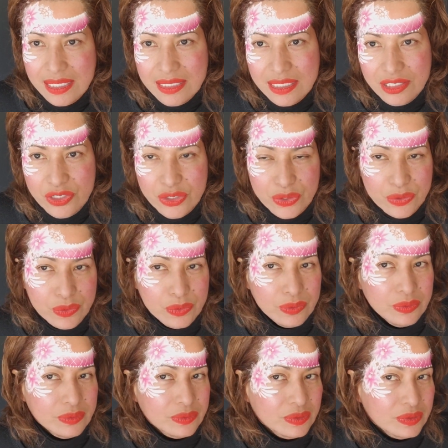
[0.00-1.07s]
easy to do.
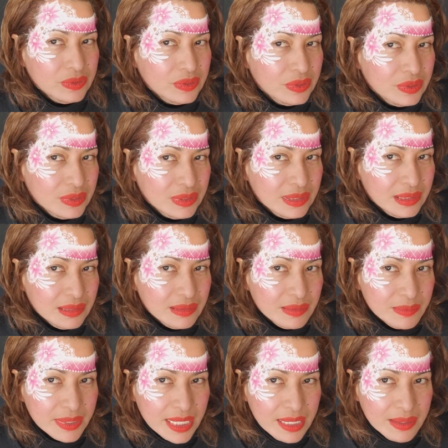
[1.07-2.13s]

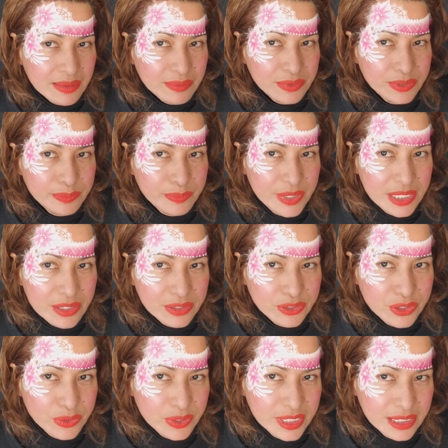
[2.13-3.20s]
Here we don't
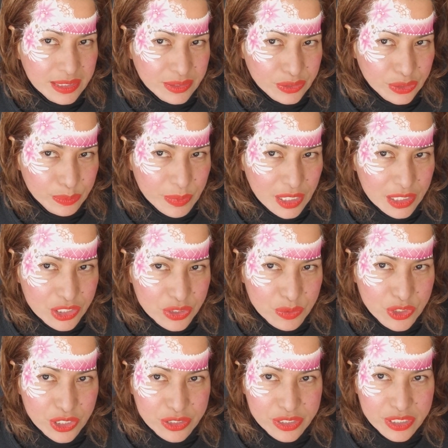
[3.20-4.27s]
do too much,
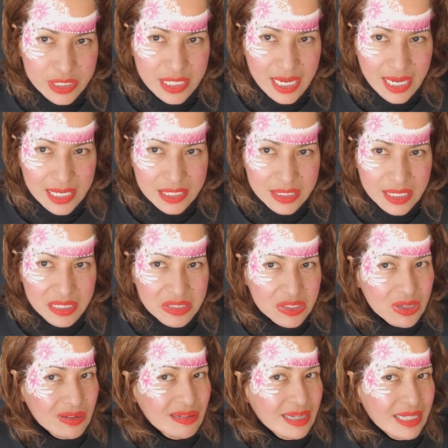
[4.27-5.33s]
just the
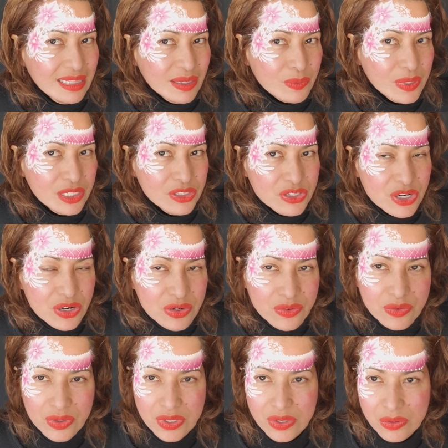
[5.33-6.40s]
stencil and the one stroke
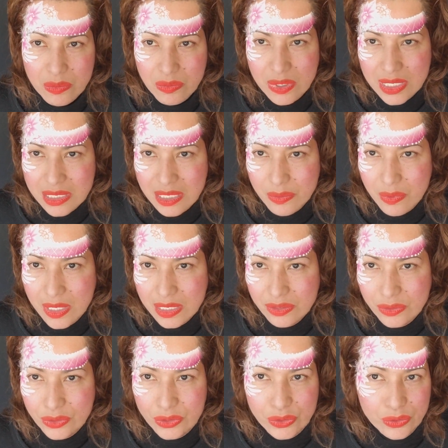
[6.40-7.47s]
was the one
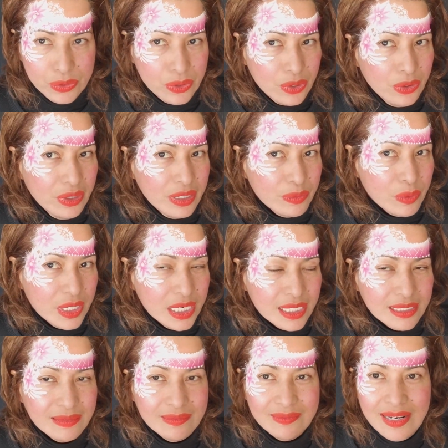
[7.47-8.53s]
who do all the work,
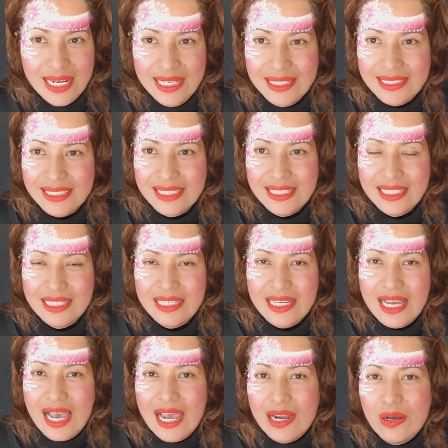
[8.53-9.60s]
right?
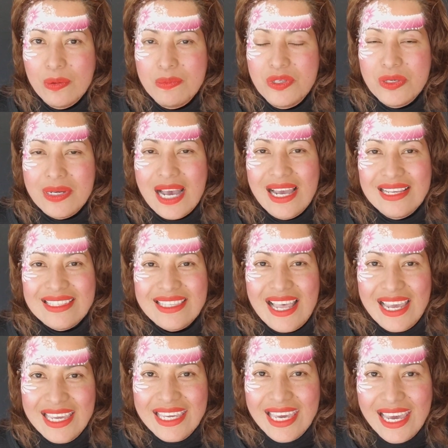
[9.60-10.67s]
I hope you guys
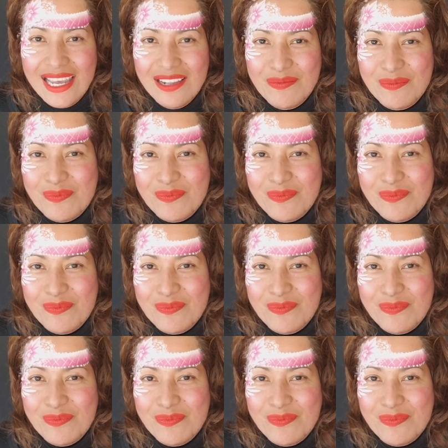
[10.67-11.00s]
like it.